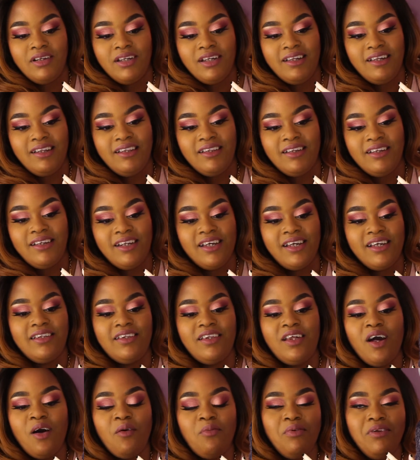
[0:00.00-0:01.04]
in the
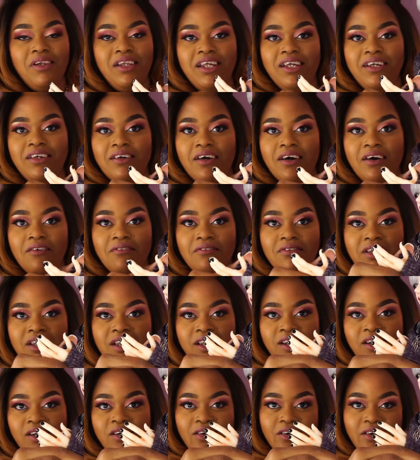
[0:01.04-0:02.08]
next couple of
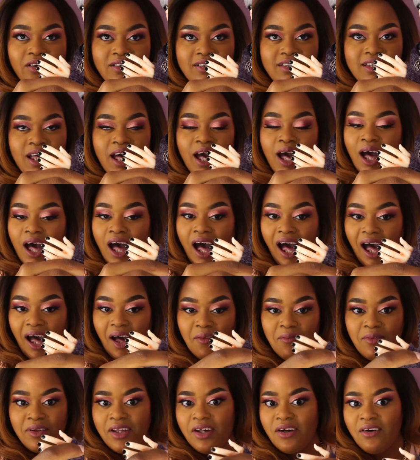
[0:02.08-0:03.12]
years,
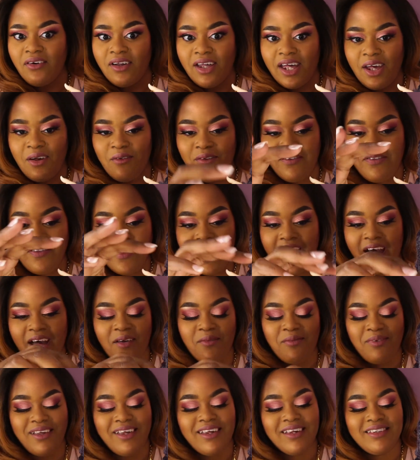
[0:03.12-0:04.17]
I'll be okay with
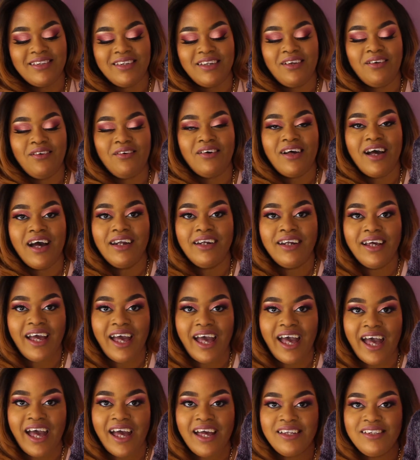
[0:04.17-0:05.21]
that because it'll kind of
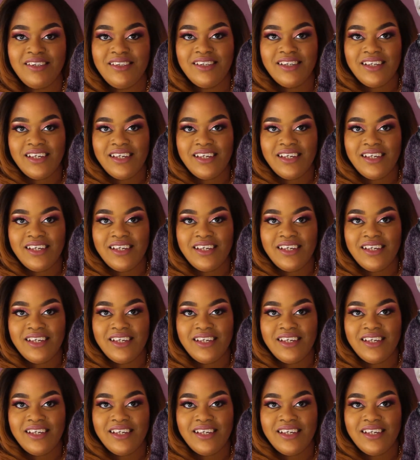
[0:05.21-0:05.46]
add to